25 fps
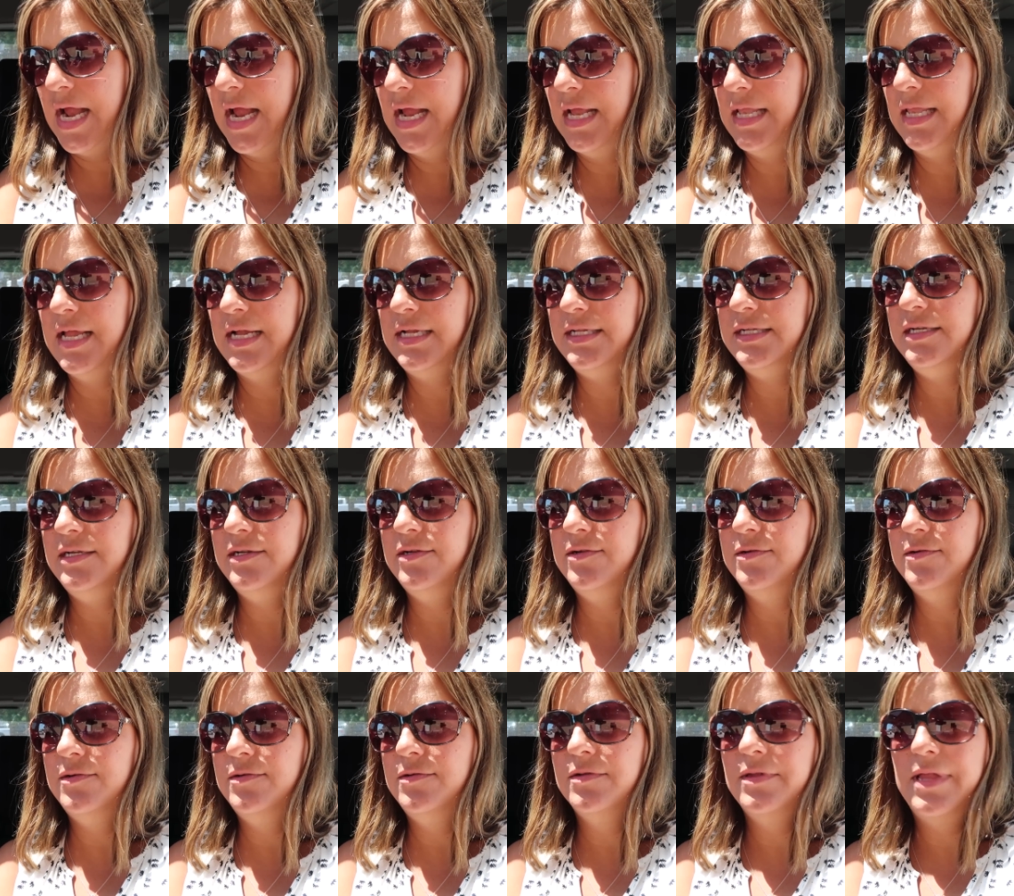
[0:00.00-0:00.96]
and then
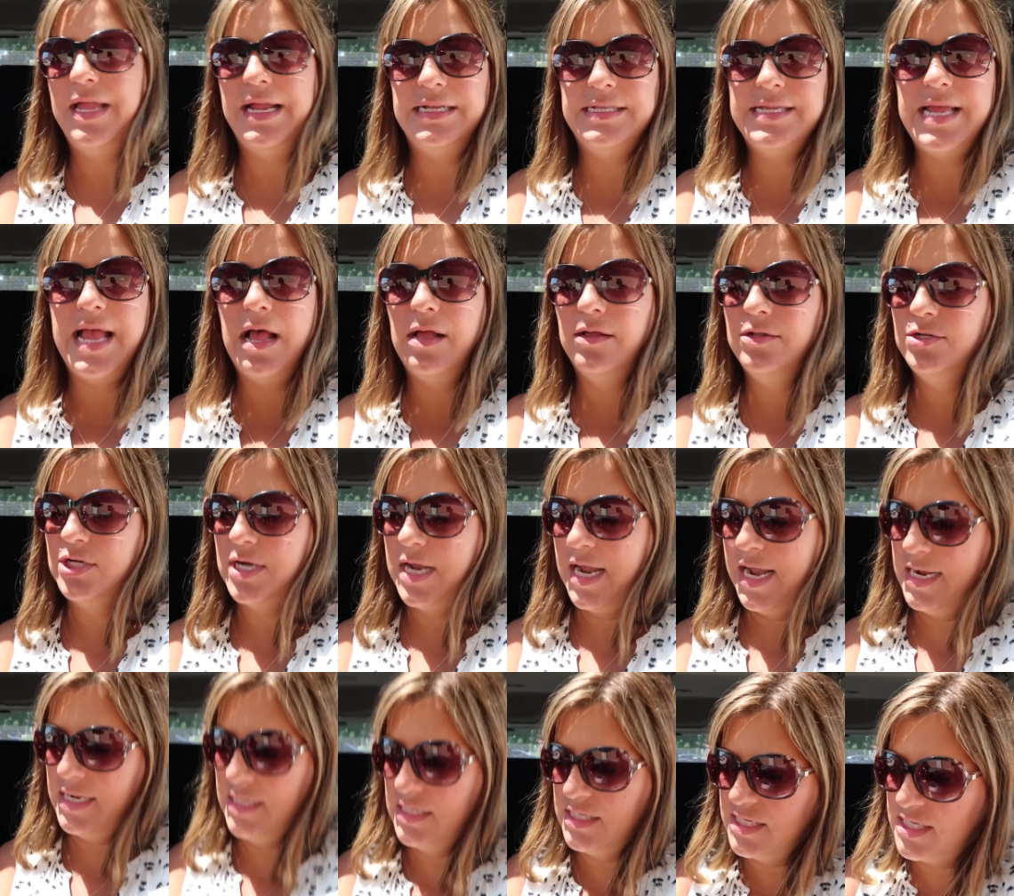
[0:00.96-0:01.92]
you like towel
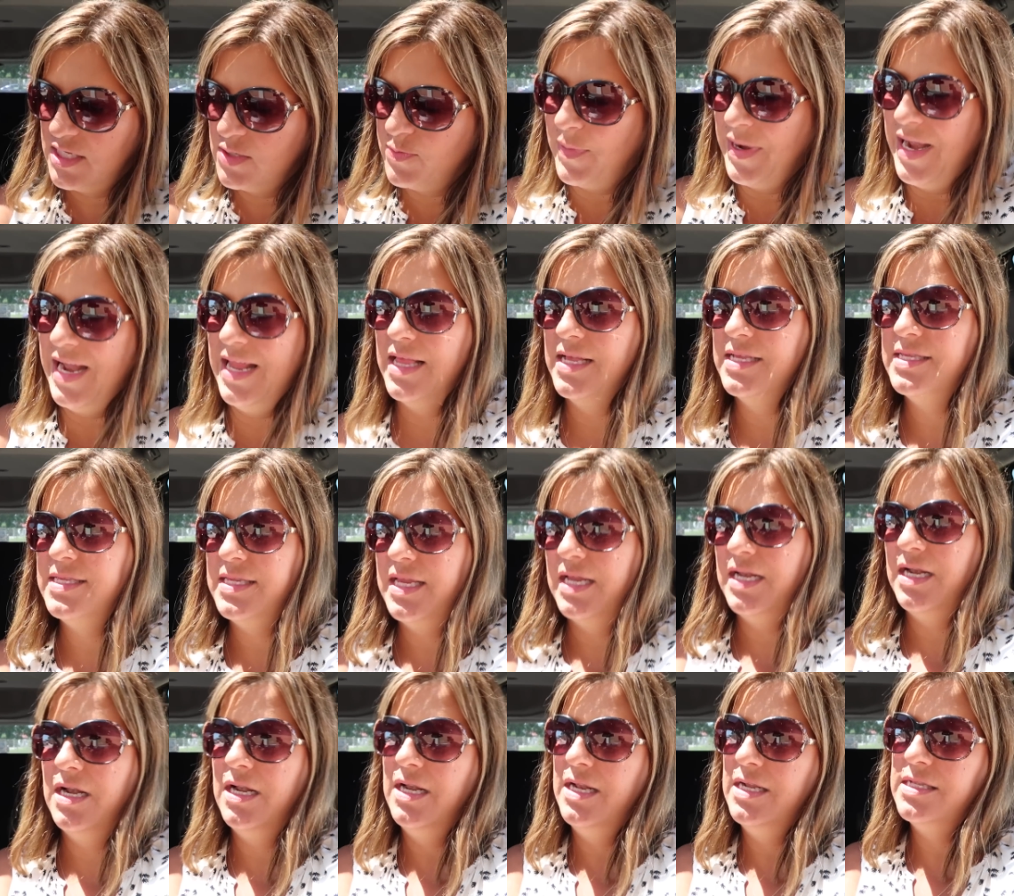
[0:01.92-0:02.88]
dry it and spray this
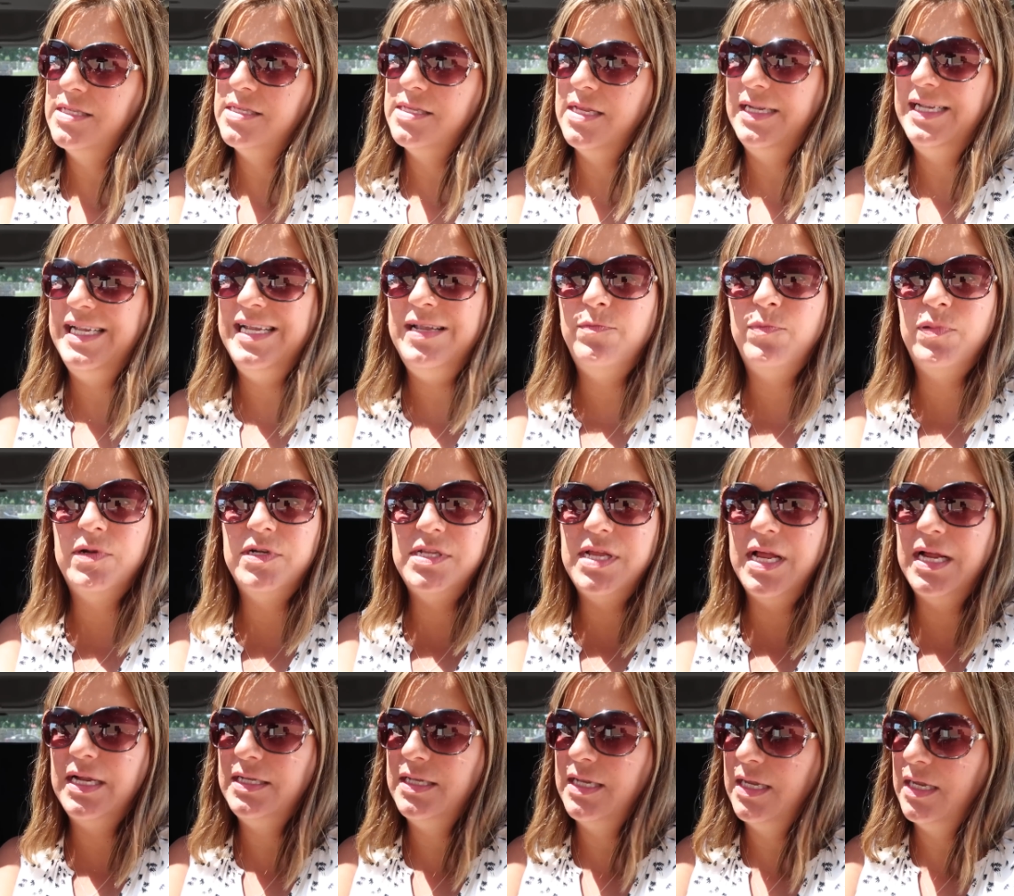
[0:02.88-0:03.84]
in, and it's a heat
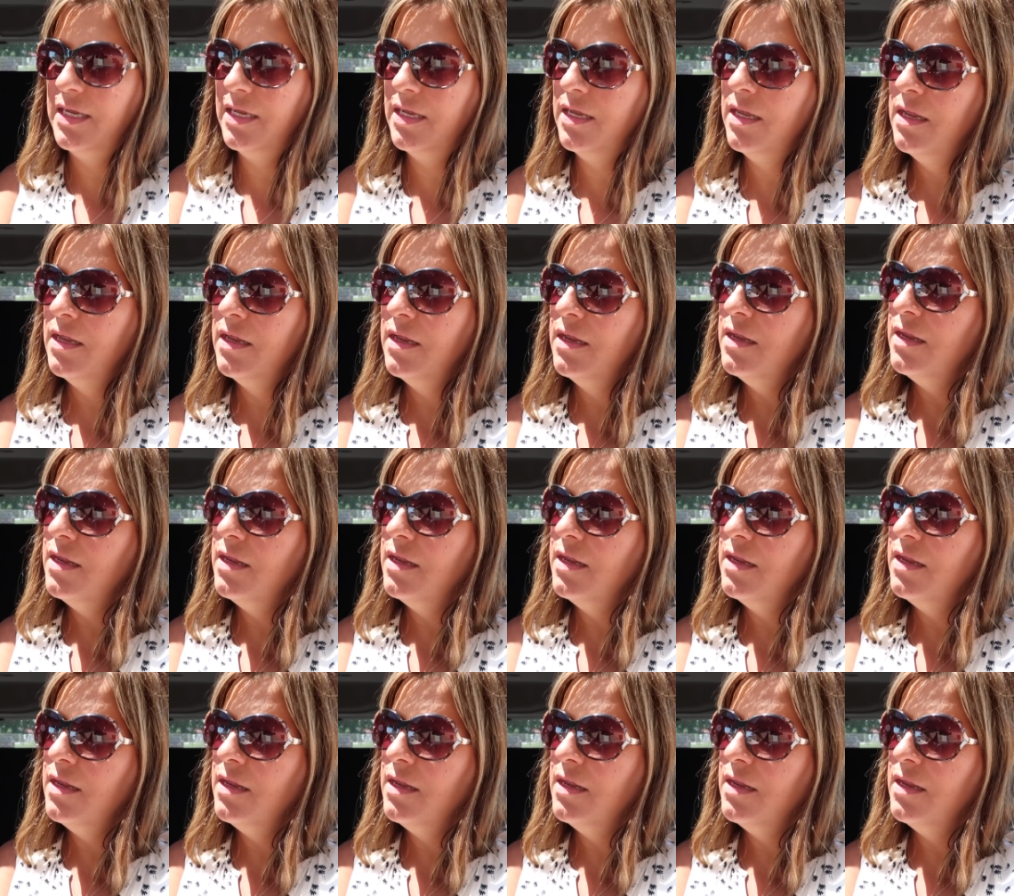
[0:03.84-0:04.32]
protectant